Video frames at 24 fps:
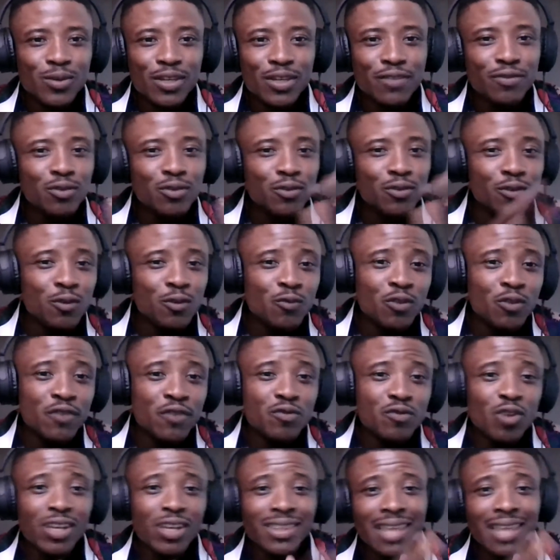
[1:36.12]
If, you, if we've
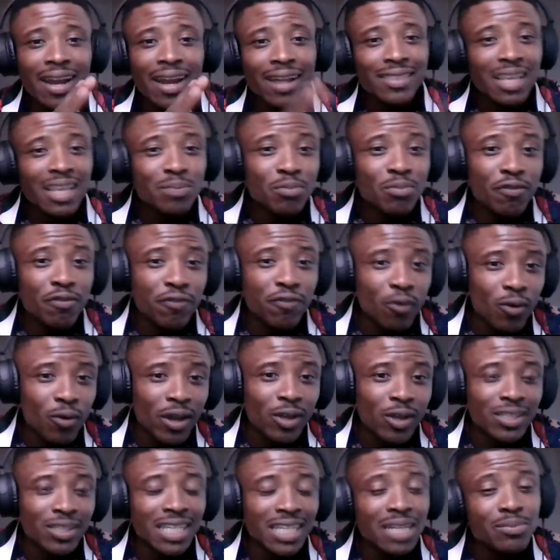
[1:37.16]
not interacted before and
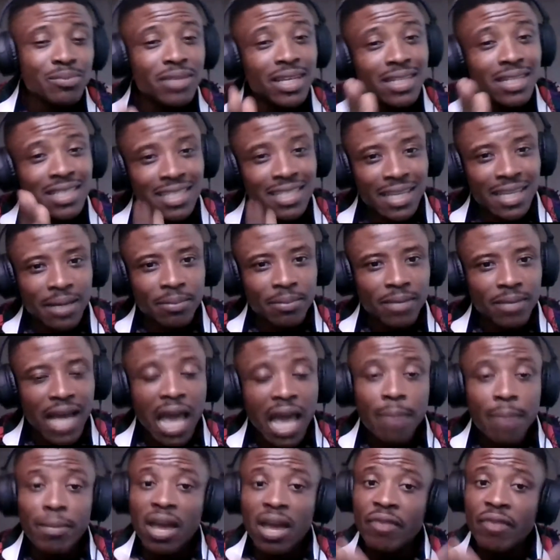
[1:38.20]
you're sending me a DM,
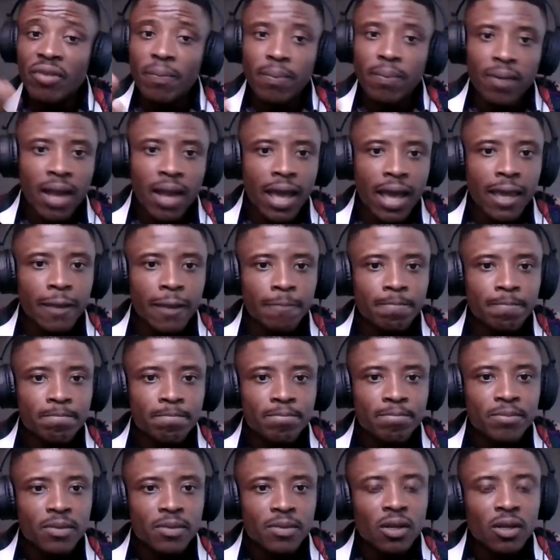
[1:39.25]
I might reply.
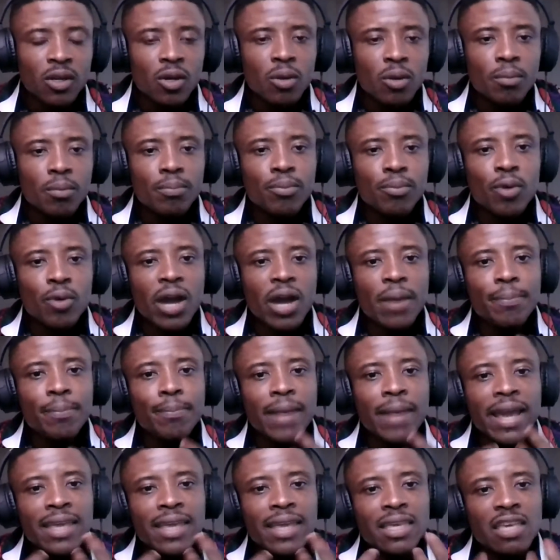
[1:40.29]
Or I
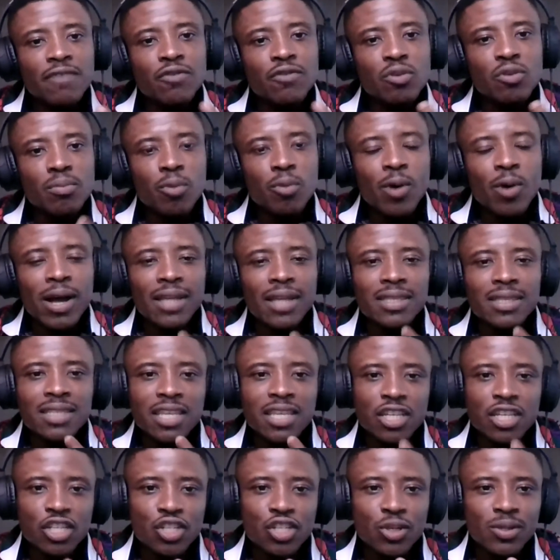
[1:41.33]
might give you more
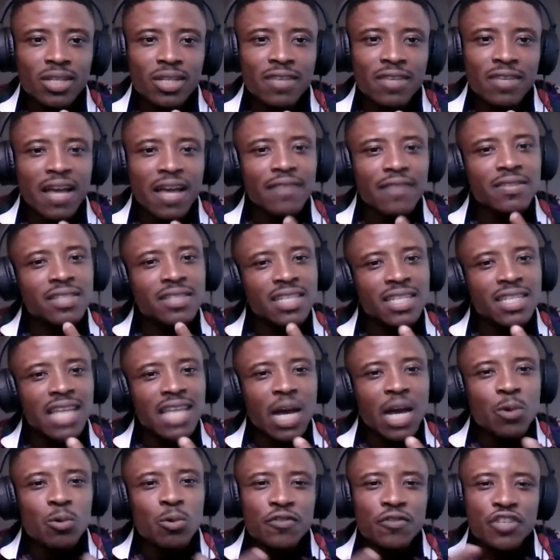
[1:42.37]
attention if I've seen
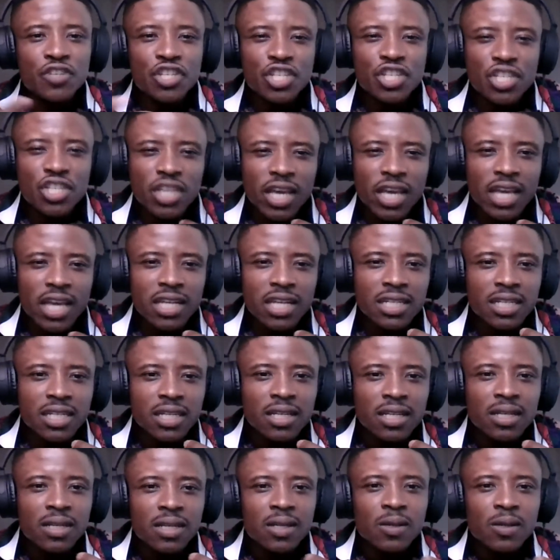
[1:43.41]
that we've shared,
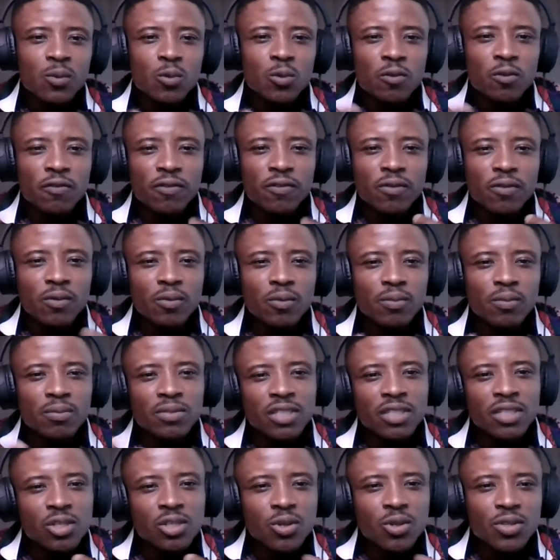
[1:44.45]
we've
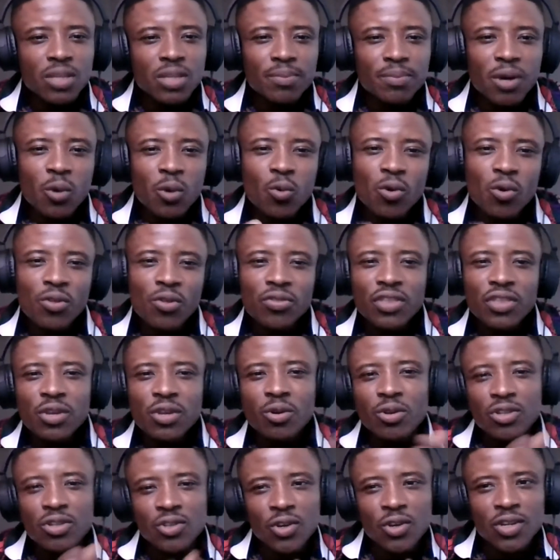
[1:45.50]
discussed about one thing
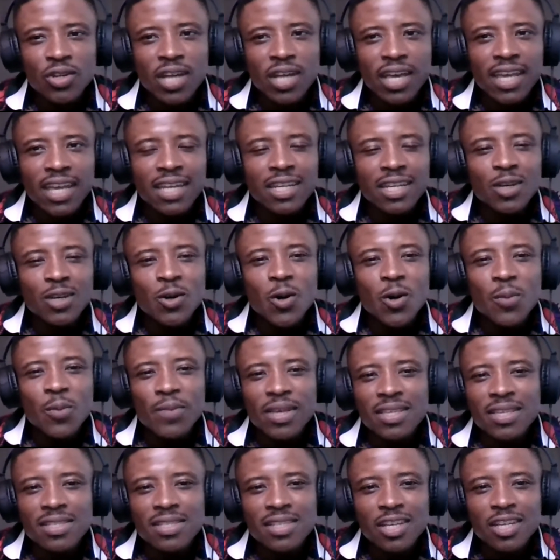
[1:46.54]
or the other in the
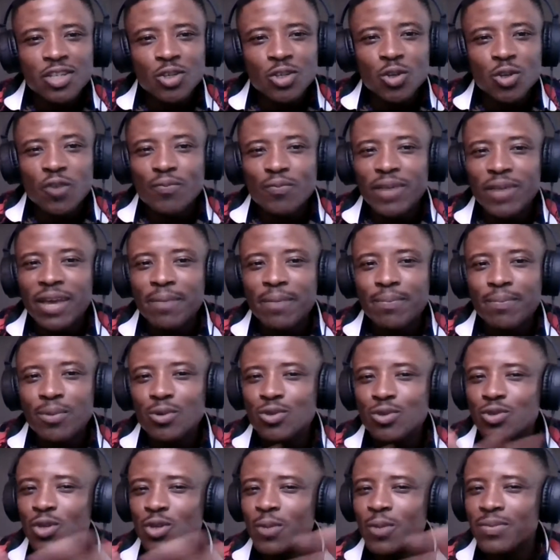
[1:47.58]
comment section of my
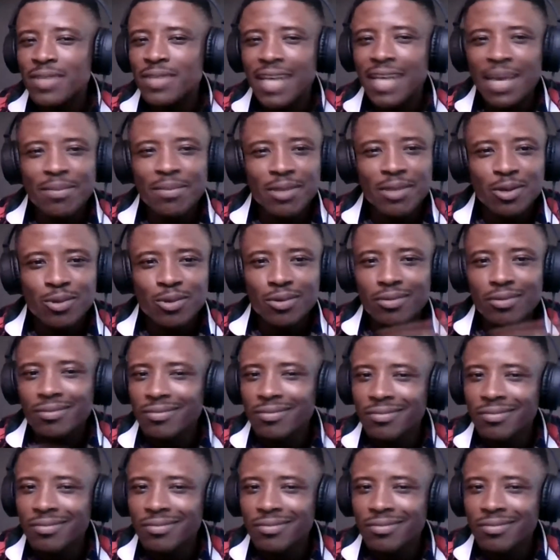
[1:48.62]
post some time ago.